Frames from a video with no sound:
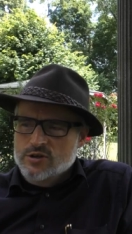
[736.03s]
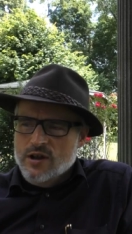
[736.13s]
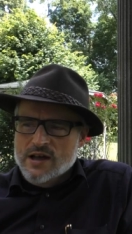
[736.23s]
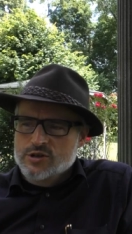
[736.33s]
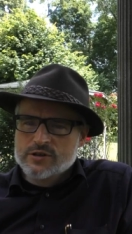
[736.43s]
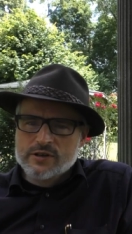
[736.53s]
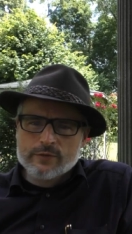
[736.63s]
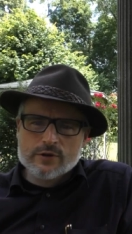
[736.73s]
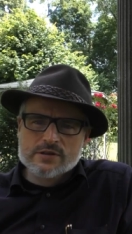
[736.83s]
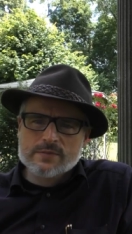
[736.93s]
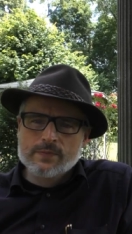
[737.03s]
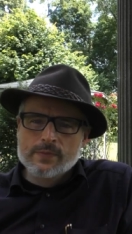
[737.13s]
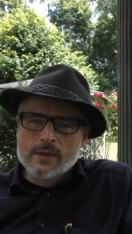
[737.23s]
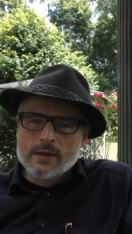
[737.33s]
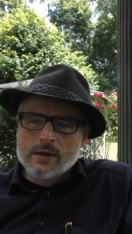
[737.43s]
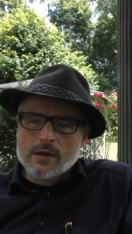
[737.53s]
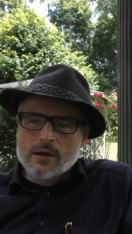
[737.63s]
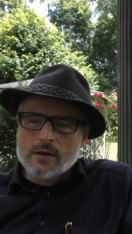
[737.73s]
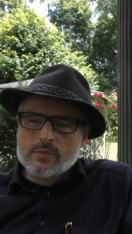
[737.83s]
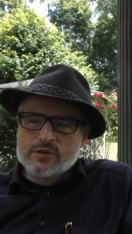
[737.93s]
larger difference
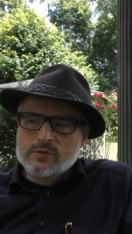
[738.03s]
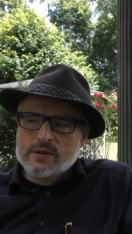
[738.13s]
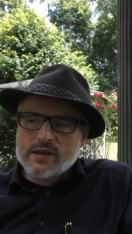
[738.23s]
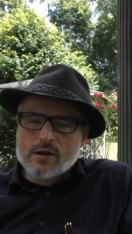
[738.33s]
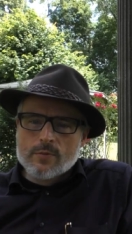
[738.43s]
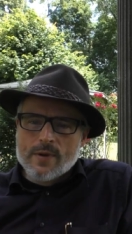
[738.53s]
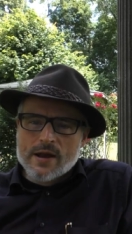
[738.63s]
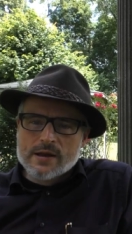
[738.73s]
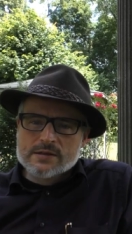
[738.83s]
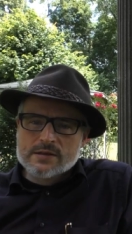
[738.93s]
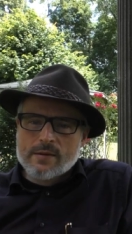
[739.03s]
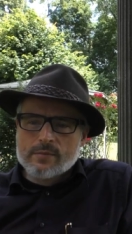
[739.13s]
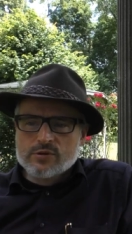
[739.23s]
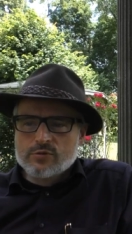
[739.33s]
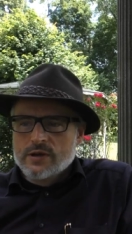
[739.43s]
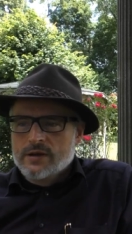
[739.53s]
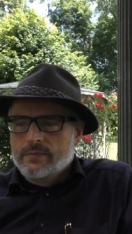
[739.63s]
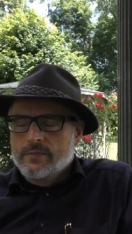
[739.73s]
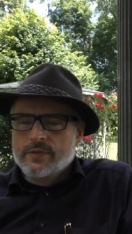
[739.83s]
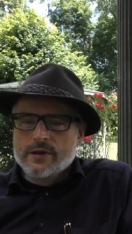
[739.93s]
between the aromatics than
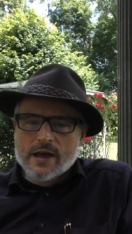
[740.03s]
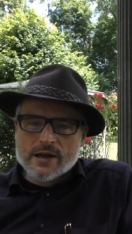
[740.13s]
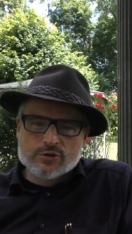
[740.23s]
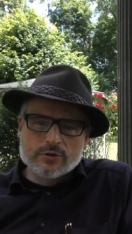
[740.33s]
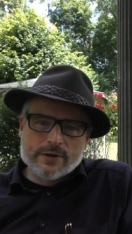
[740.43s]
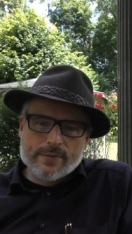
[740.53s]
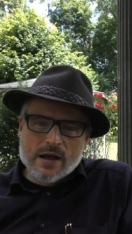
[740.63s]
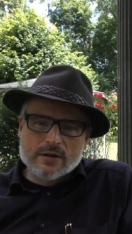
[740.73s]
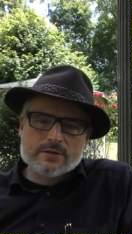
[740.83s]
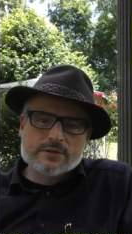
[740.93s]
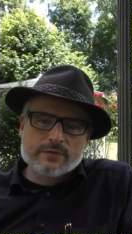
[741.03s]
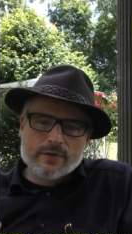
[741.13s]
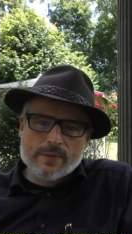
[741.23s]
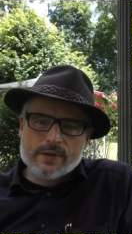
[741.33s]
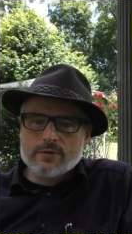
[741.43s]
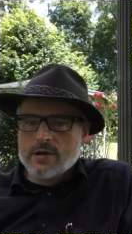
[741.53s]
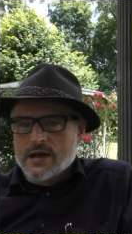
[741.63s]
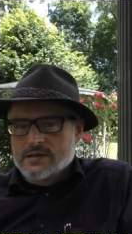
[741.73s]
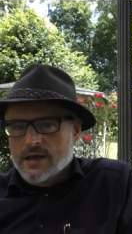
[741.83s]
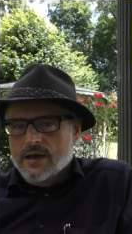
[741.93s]
between the natural tobaccos from the
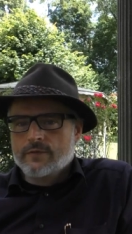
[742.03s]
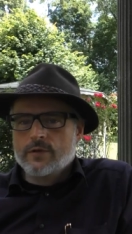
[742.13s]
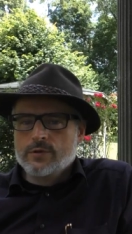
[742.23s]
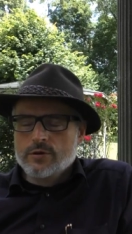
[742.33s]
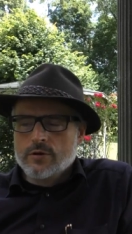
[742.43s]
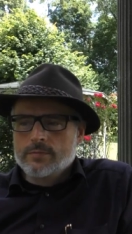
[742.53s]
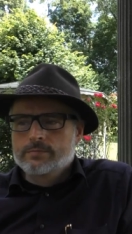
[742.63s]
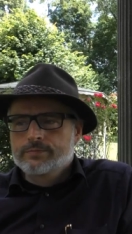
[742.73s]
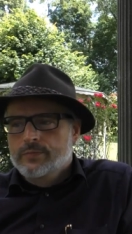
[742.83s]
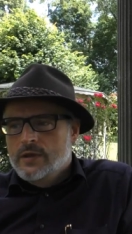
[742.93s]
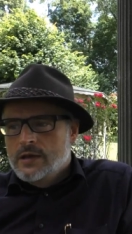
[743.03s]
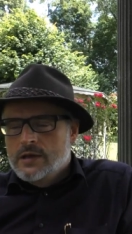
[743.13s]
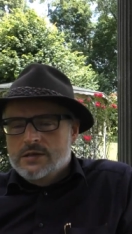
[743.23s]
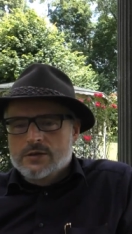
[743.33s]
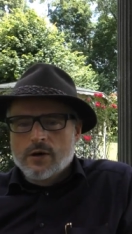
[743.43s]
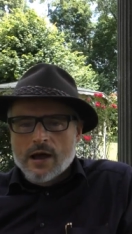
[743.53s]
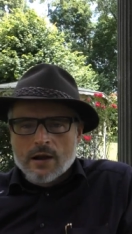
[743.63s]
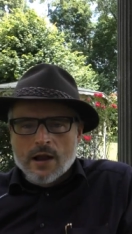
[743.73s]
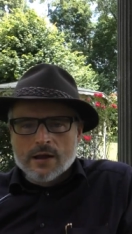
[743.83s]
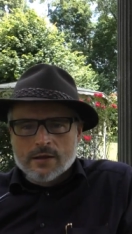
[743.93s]
US and from Europe. So
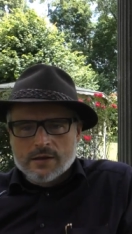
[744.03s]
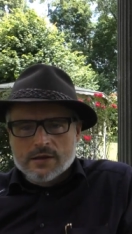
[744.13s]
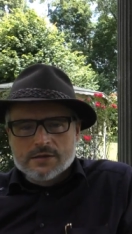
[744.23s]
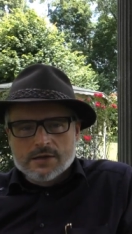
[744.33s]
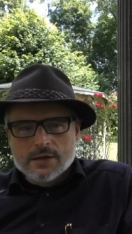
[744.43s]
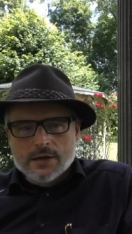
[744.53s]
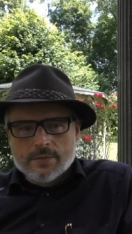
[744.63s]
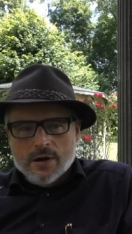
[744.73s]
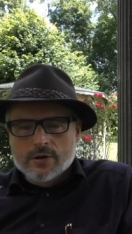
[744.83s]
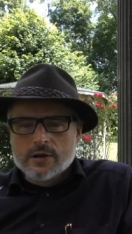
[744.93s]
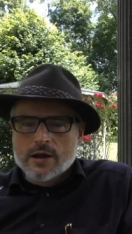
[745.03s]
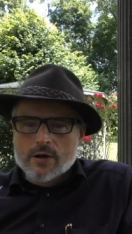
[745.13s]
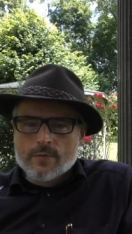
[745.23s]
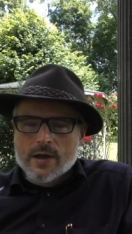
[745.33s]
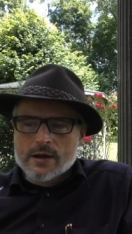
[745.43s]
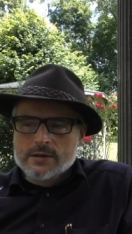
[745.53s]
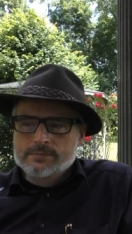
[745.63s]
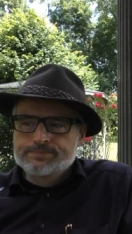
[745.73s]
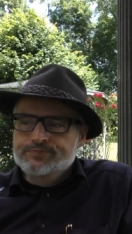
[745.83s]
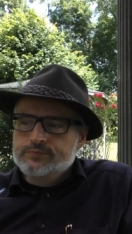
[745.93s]
I like these American aromatics,